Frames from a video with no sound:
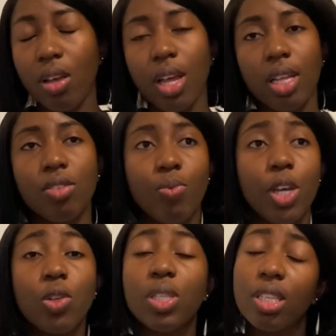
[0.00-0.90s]

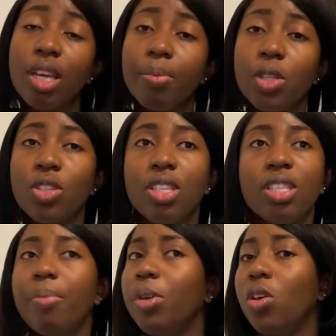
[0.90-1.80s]
when you determine
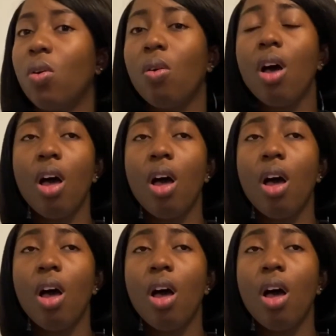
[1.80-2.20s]
your